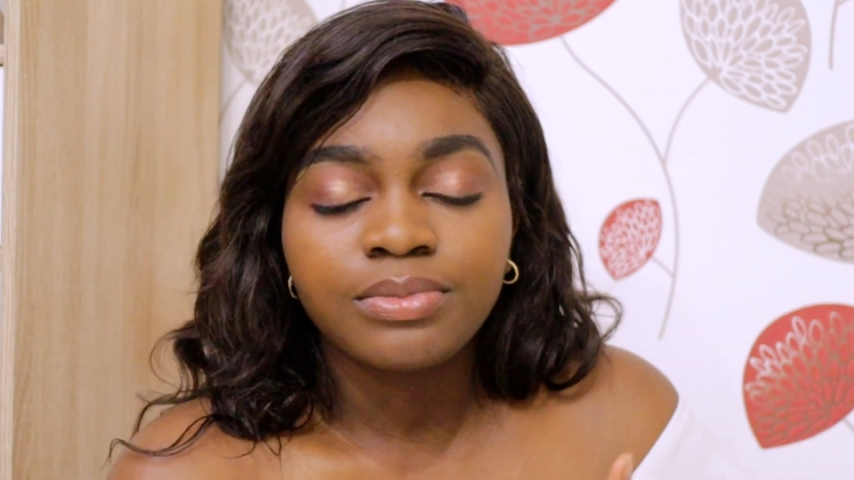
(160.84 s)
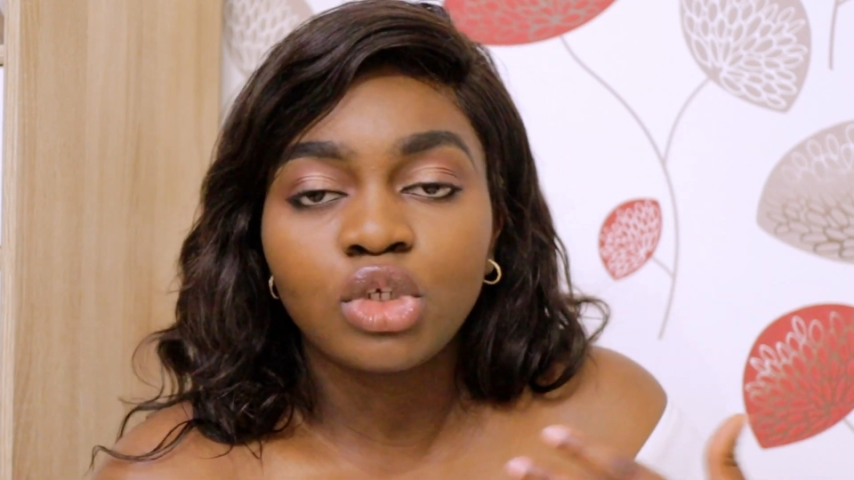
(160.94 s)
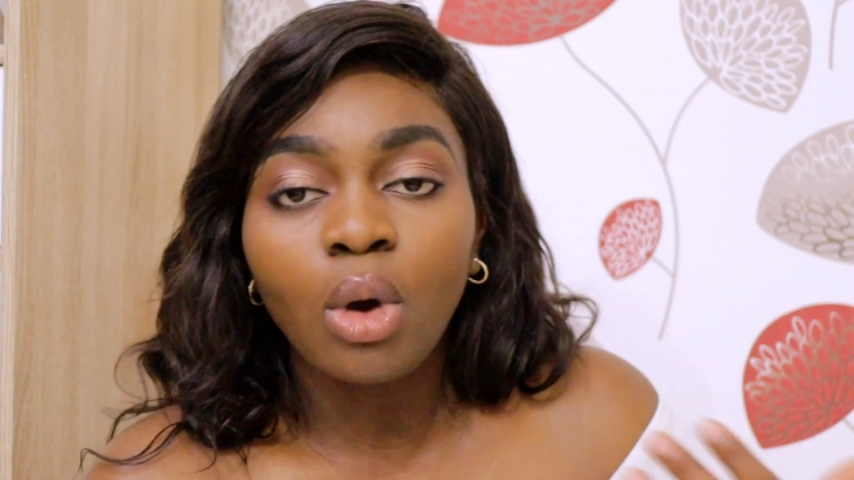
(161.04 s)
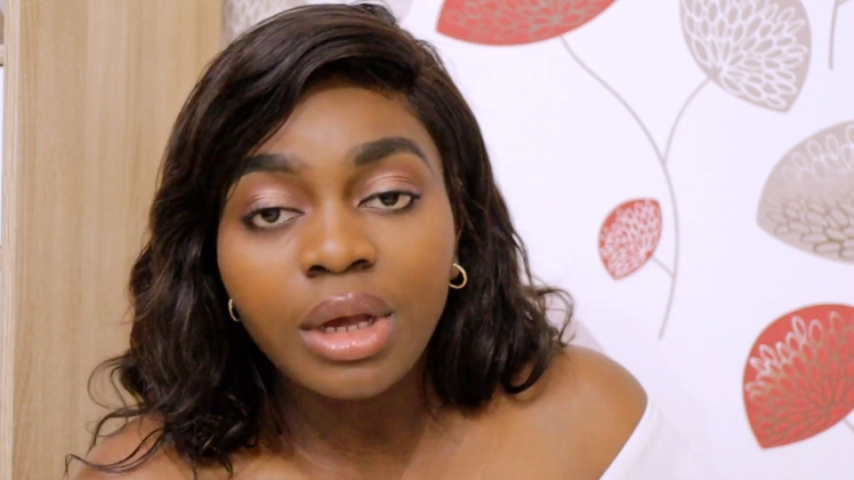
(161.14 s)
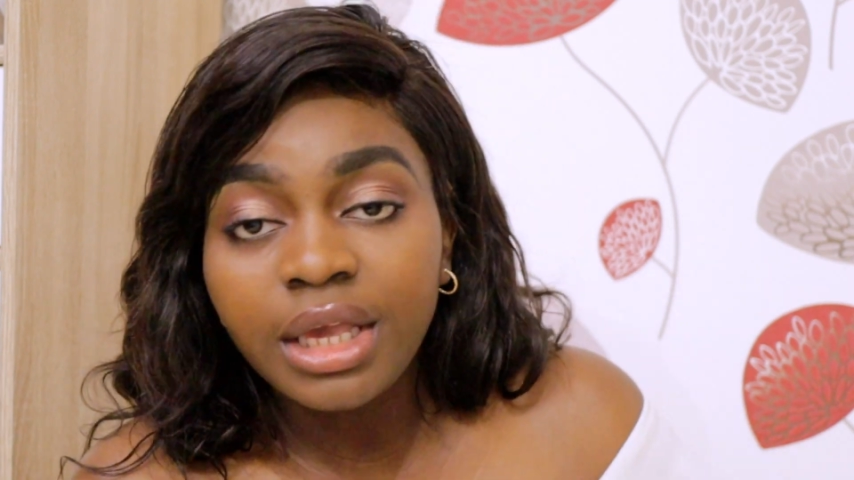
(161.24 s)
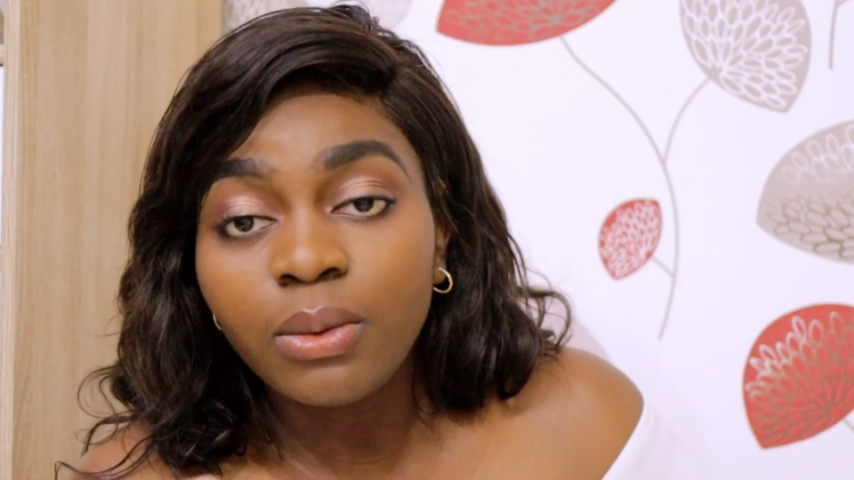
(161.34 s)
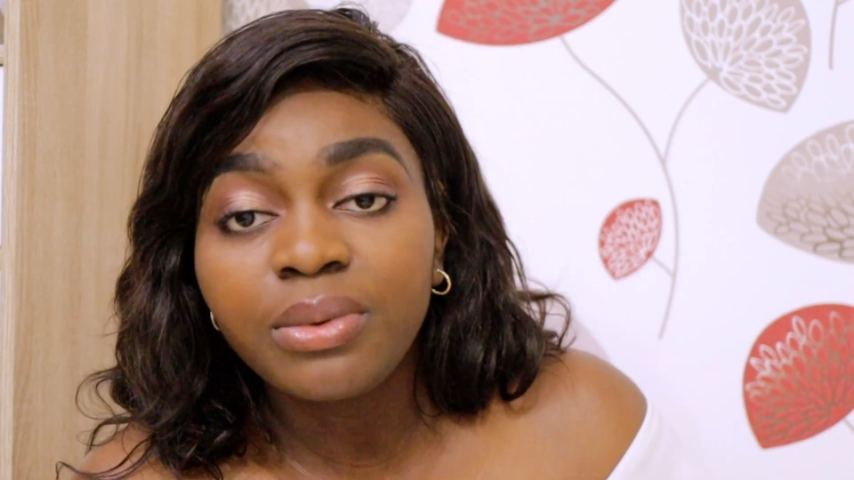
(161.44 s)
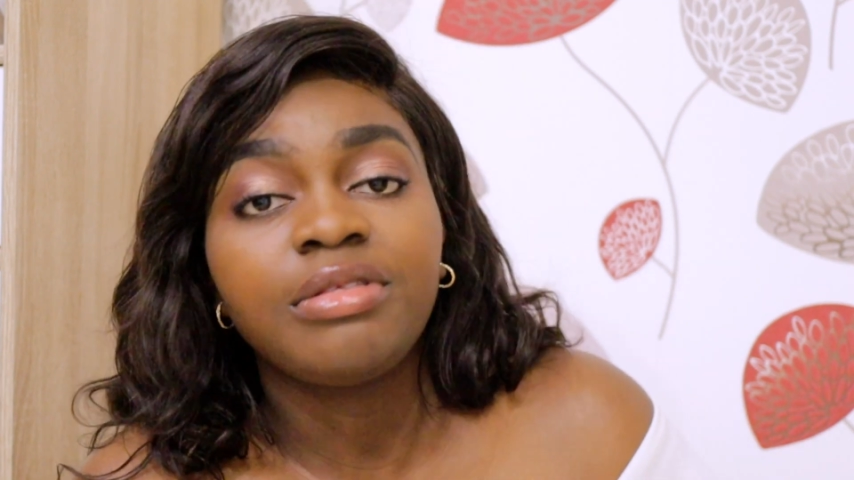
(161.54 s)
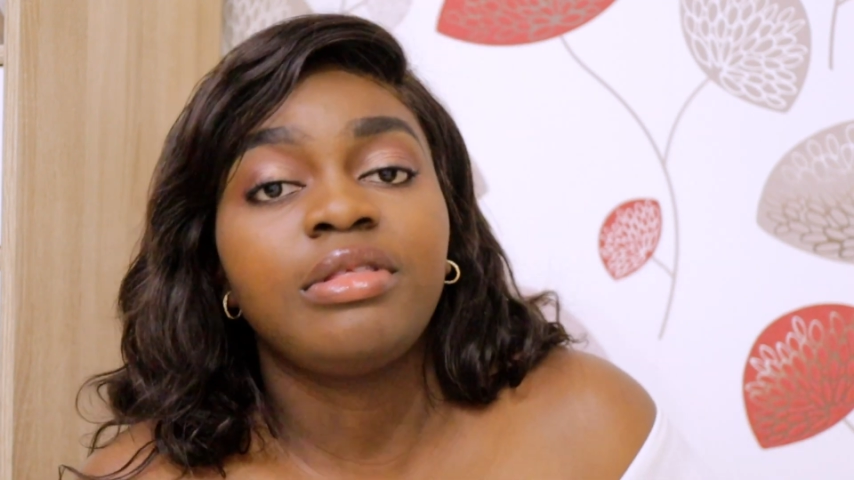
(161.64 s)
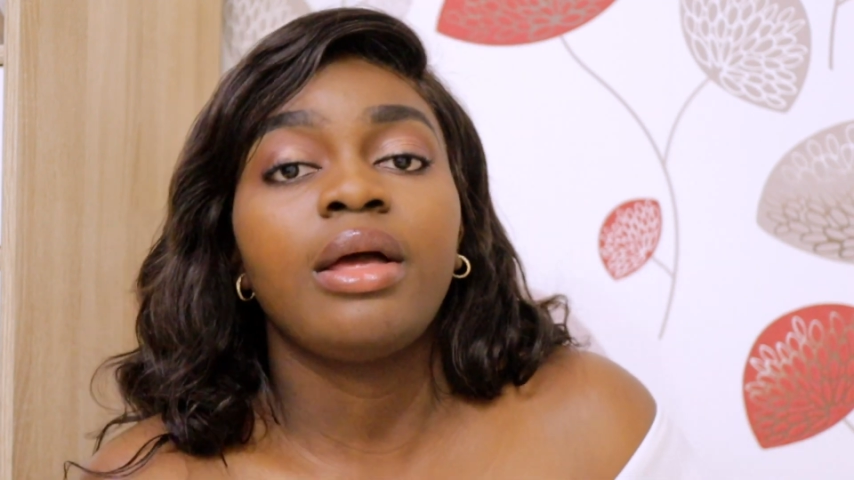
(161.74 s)
talking
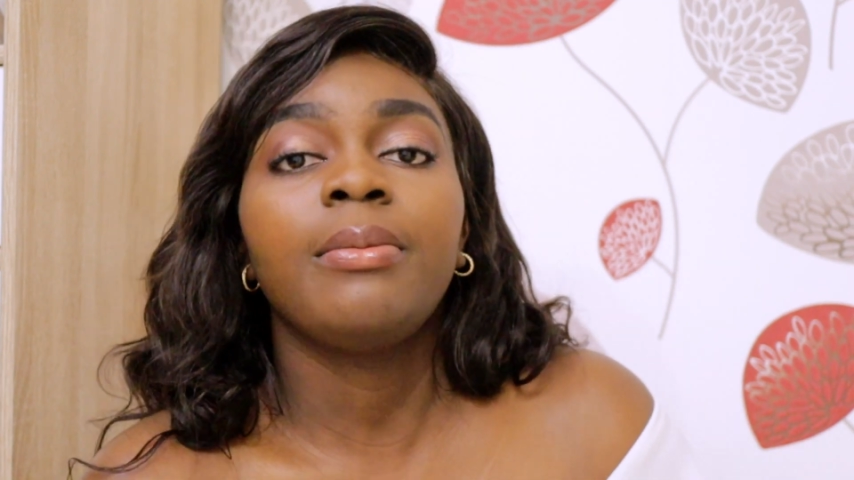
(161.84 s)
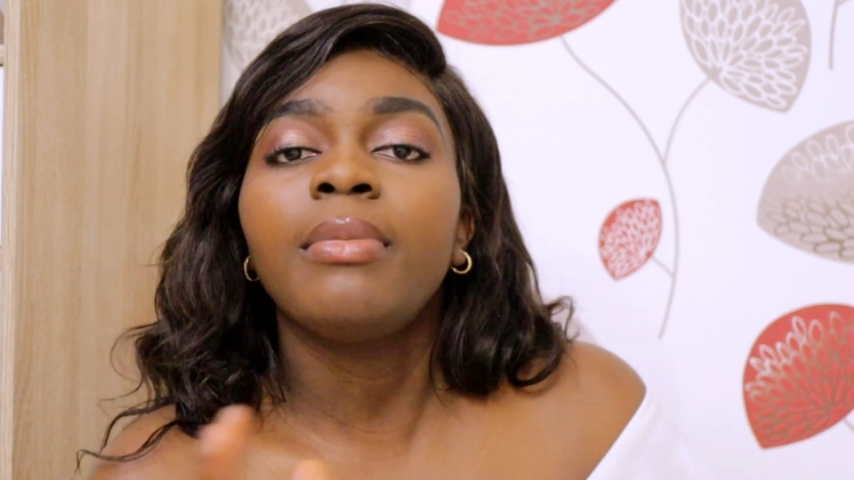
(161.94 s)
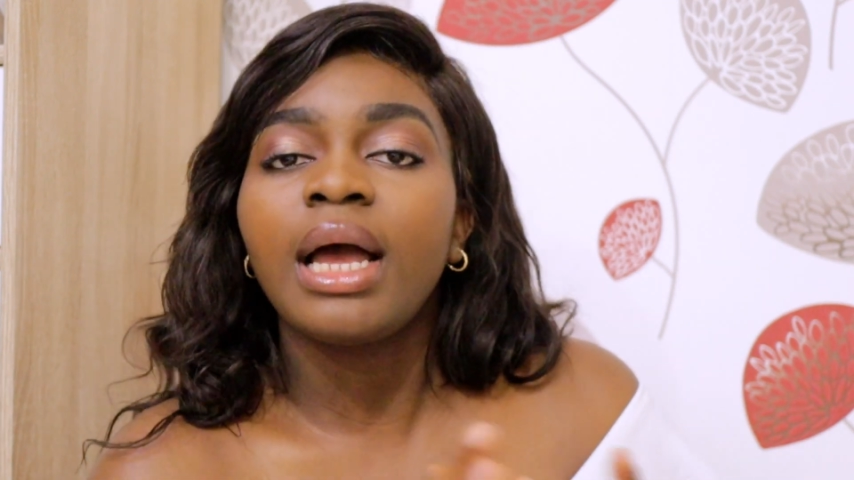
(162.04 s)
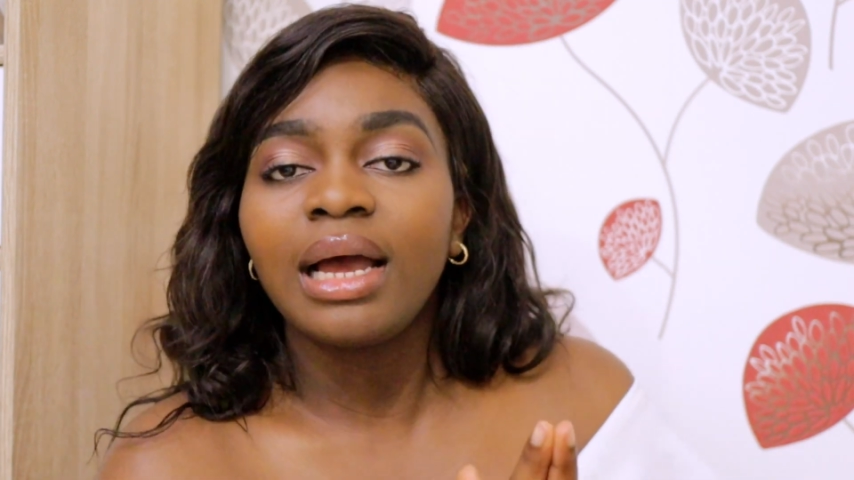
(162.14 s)
with them